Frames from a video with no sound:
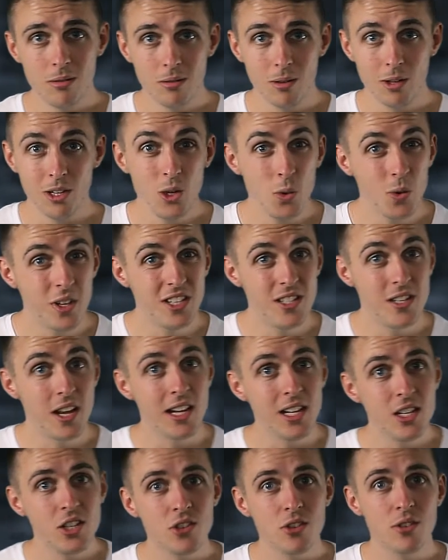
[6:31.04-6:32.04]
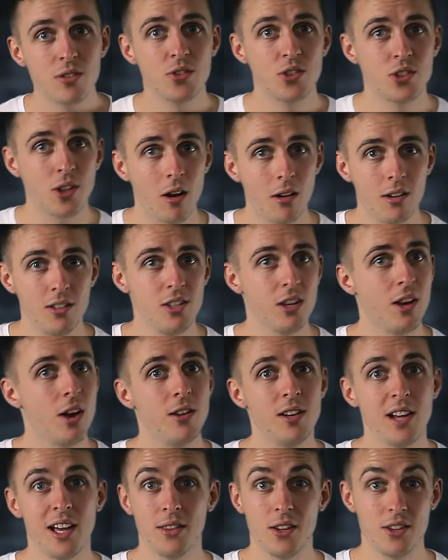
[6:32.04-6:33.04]
are you in danger of starting to go
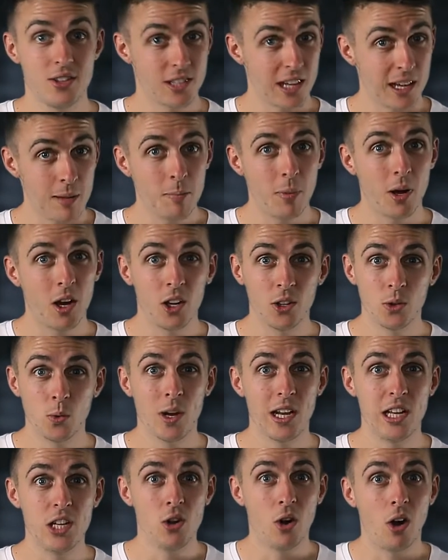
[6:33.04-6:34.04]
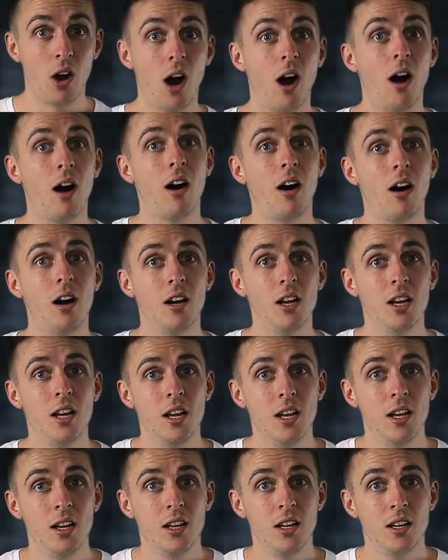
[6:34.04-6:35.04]
down the same pathway in your heart
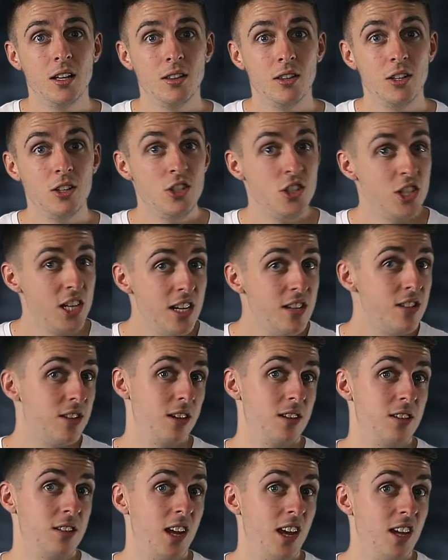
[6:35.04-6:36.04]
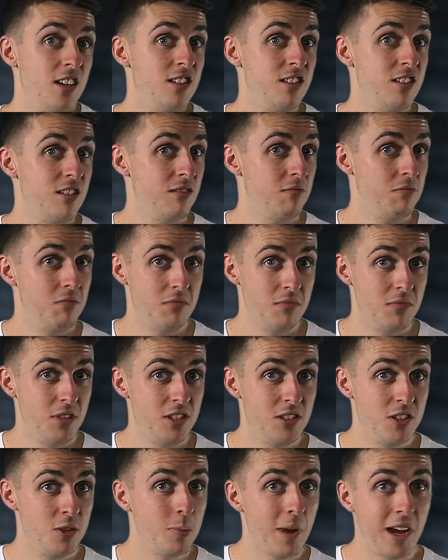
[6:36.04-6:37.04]
that Jesus says
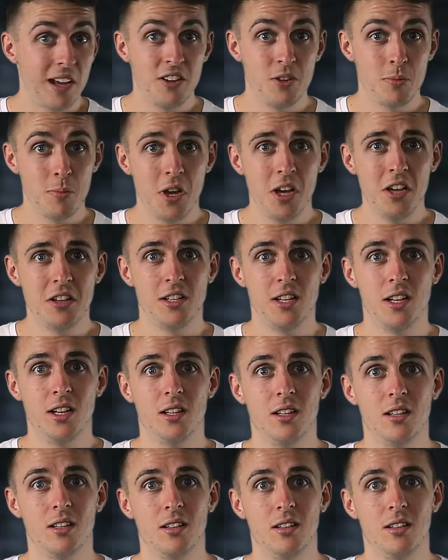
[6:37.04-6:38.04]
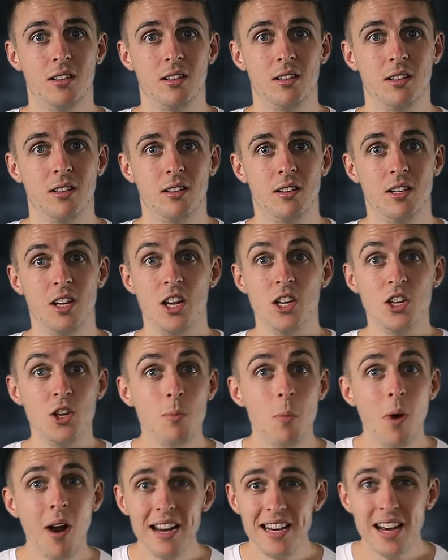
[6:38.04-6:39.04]
is as bad as murder? You
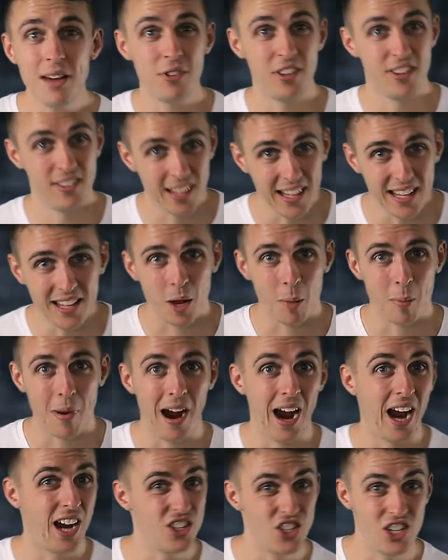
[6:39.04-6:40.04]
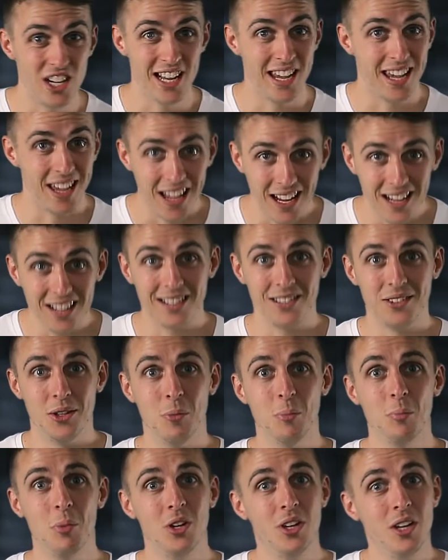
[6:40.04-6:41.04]
might never think about actually killing
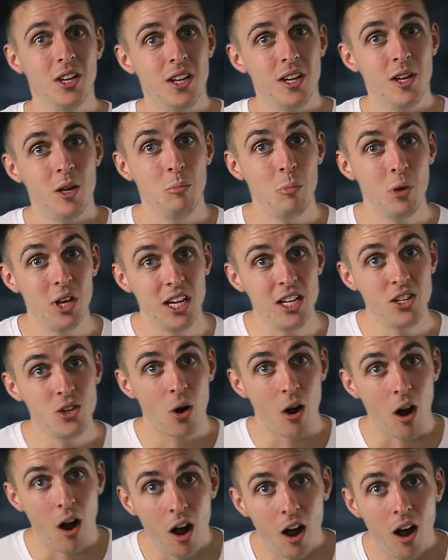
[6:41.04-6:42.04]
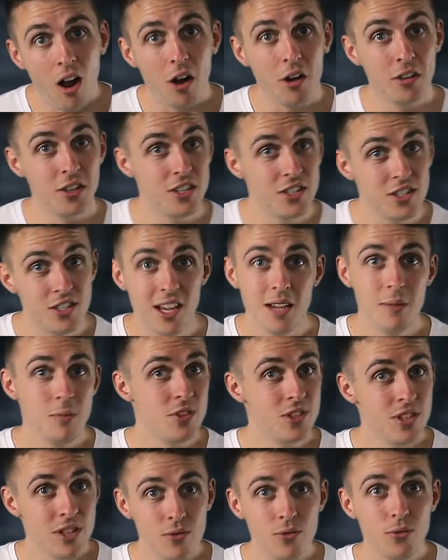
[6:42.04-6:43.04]
them, but in your heart, the same
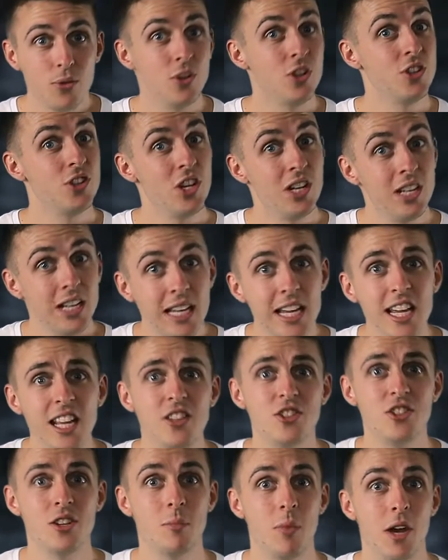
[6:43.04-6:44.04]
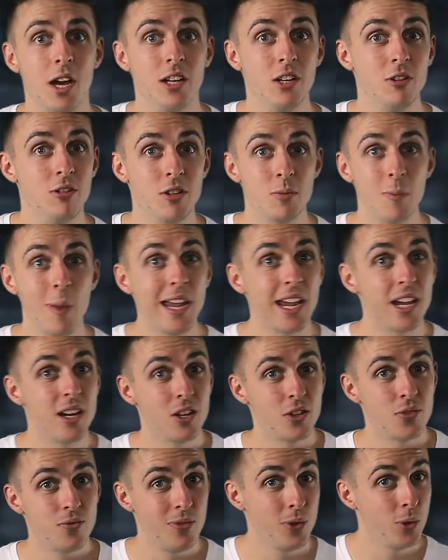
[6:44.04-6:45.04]
sinfulness that leads to murder is making
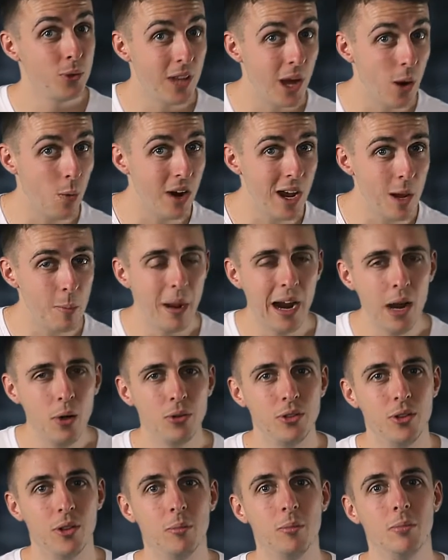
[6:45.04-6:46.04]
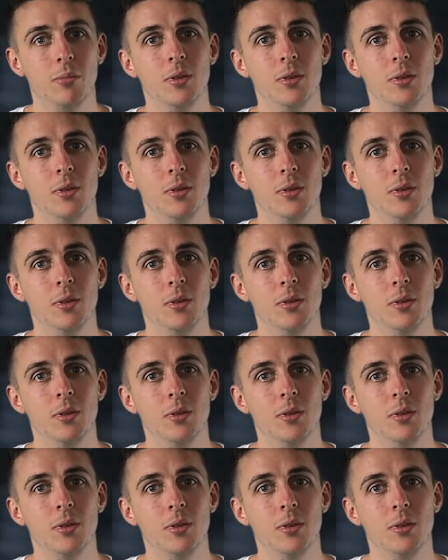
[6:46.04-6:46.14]
us feel that way about them.